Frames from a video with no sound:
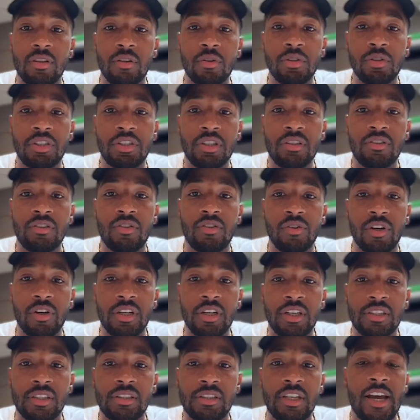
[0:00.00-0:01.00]
for solutions
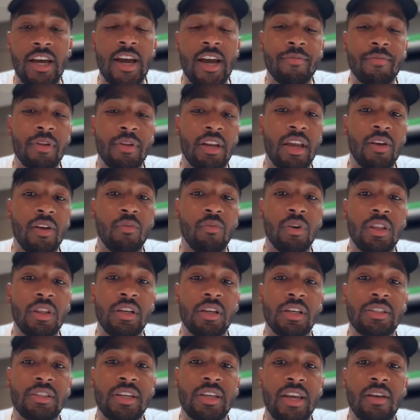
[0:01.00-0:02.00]
during this time that ain't
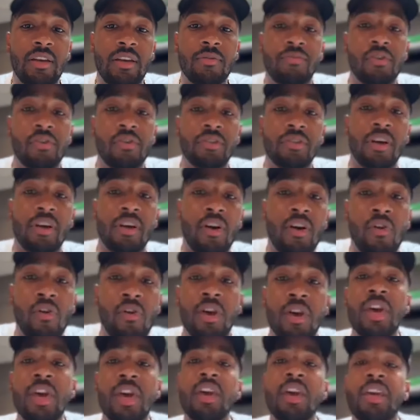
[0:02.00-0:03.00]
willing to take it for his
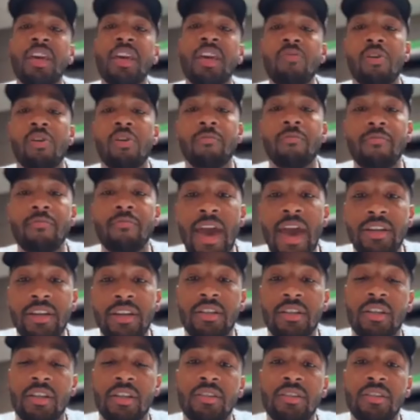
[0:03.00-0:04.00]
own, he want
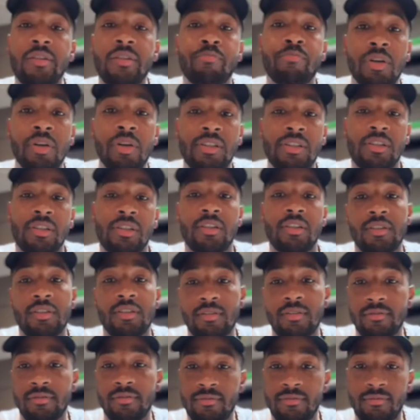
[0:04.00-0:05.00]
magic because he pussy.
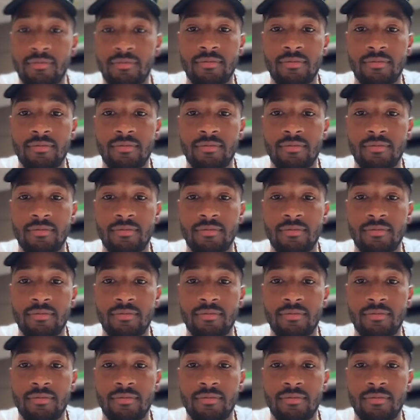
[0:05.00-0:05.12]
